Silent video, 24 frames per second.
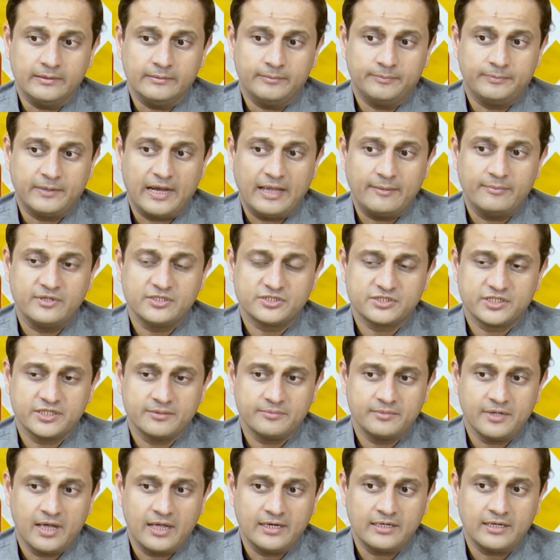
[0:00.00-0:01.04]
Prime Minister
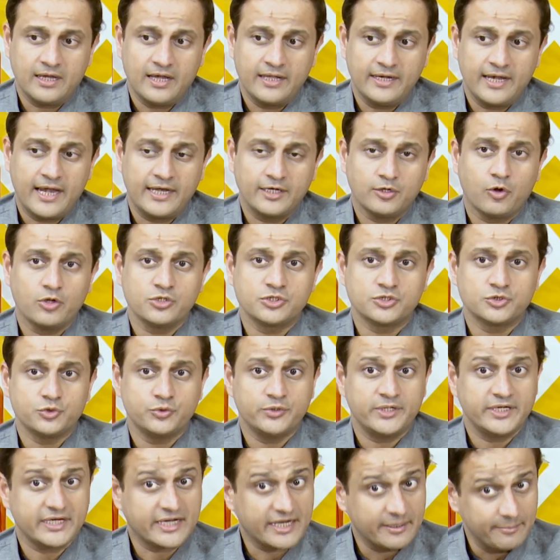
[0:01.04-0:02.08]
Imran Khan had
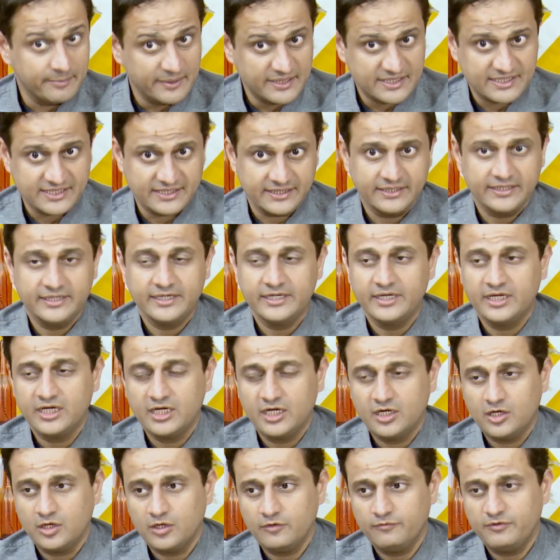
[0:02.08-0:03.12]
constituted a committee
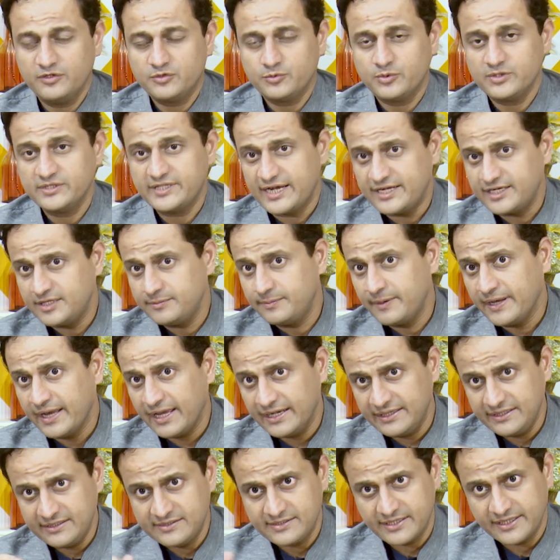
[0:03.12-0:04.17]
which was headed by
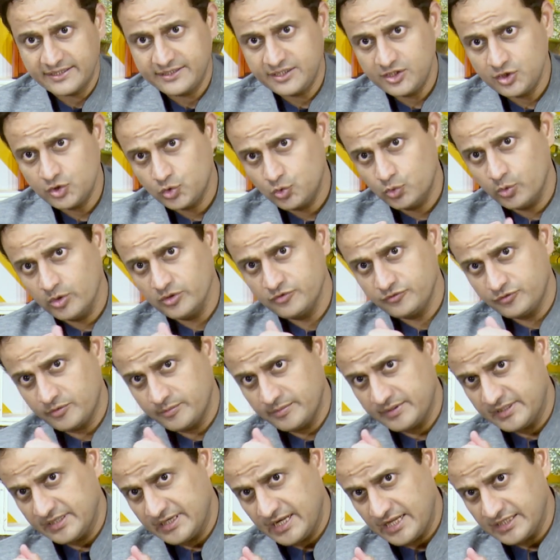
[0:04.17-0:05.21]
Ali Zaidi, who was
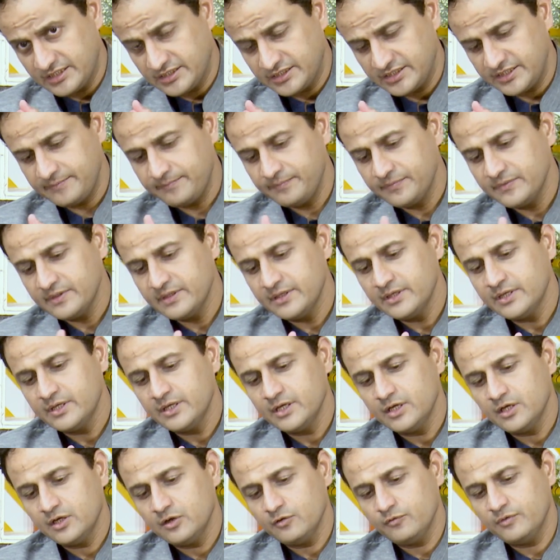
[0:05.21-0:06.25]
from Karachi,
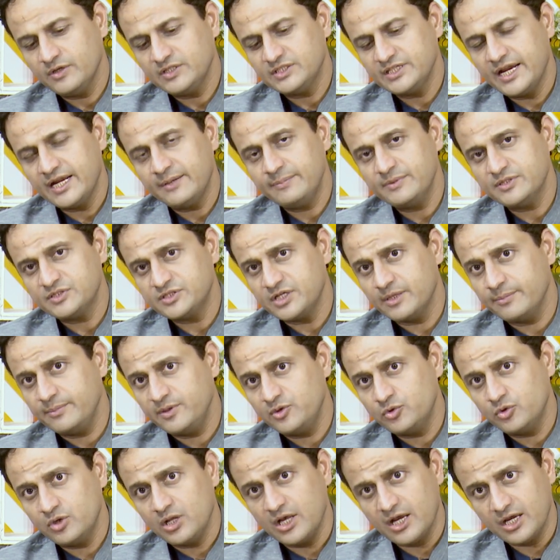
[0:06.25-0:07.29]
which had Mr.
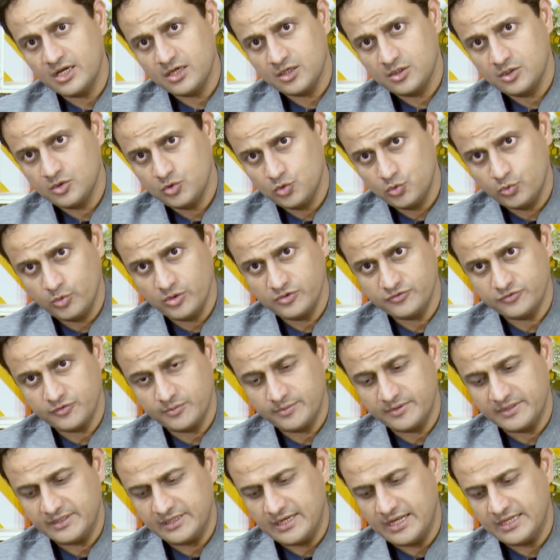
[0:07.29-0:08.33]
Aminul Haq, who was
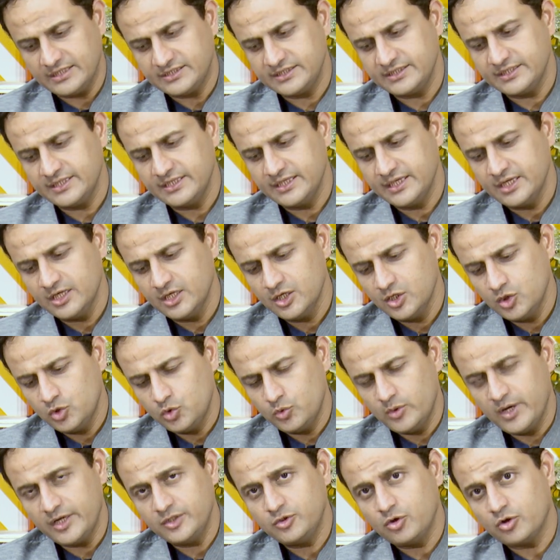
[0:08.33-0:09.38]
from Karachi,
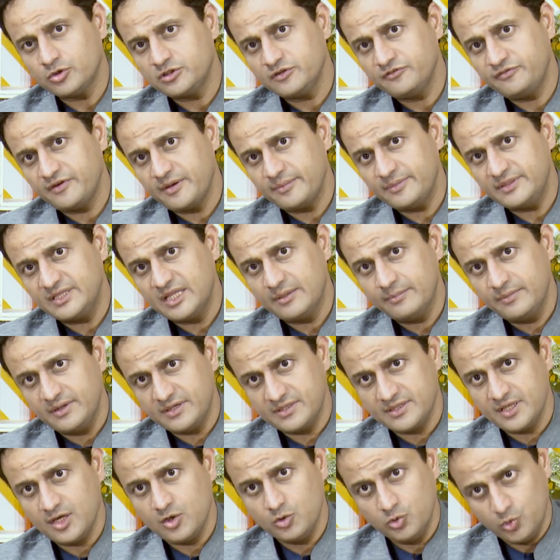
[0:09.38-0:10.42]
who had Dr. Fehmida
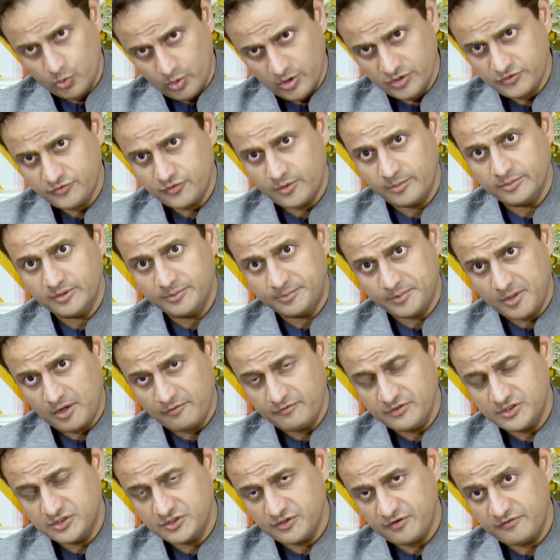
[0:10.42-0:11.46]
Mirza, who was from the
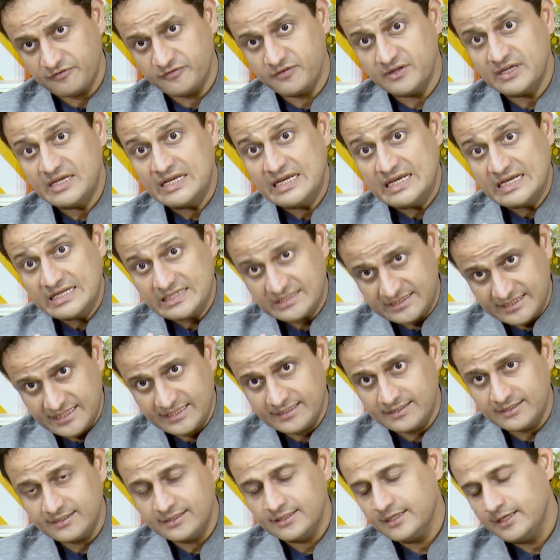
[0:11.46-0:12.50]
province of
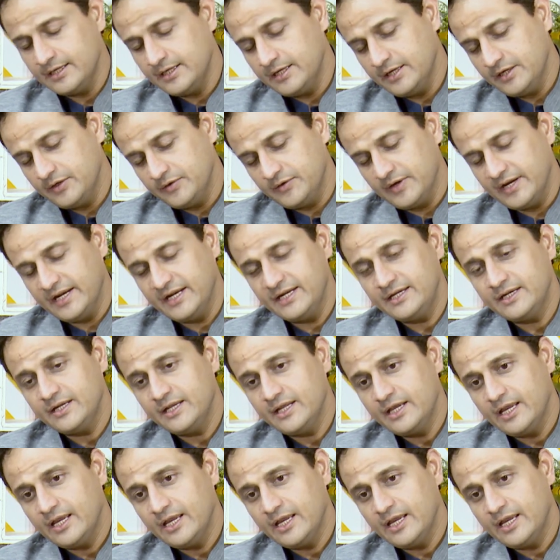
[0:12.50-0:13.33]
Sindh, right?